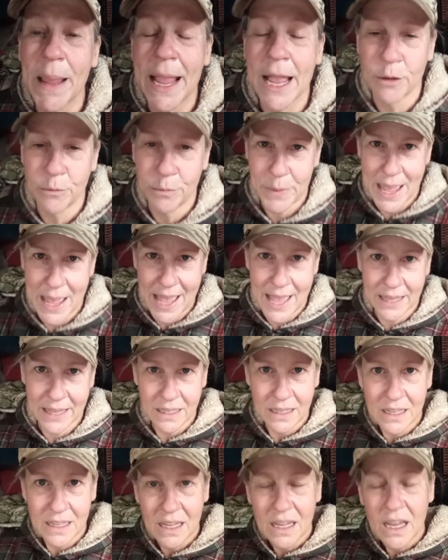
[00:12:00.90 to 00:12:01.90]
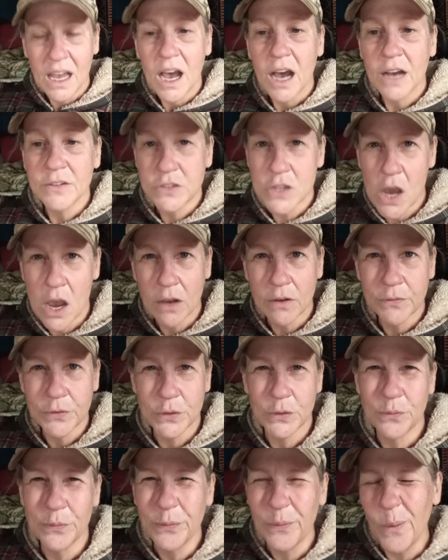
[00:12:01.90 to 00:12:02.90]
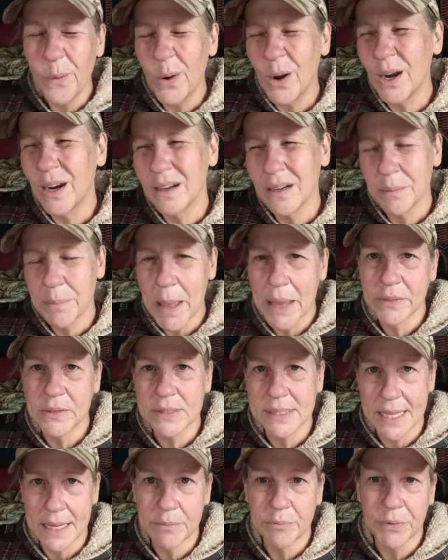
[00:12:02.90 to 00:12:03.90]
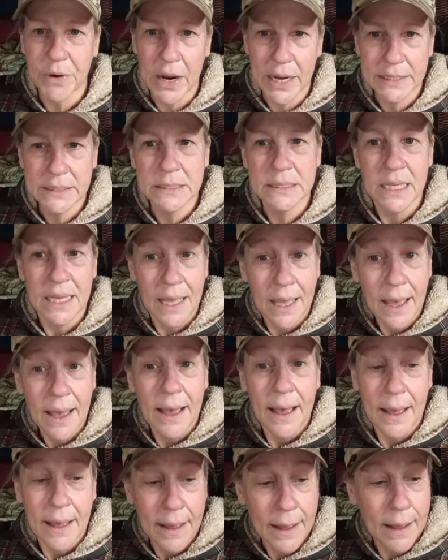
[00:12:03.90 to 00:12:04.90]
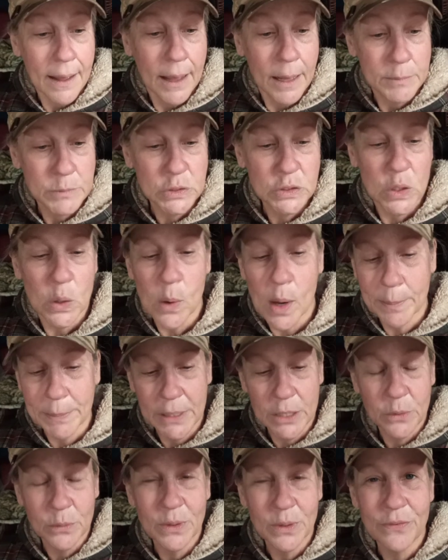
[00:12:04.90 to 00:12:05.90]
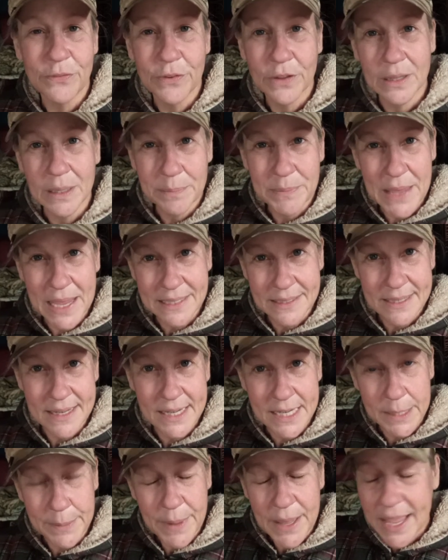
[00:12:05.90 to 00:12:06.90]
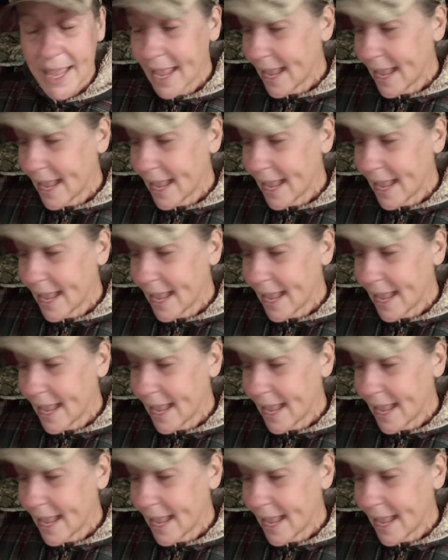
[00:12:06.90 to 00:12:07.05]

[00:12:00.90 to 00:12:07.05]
pound bag of dog food for about the same price. Um, so I'm going to refill up that tub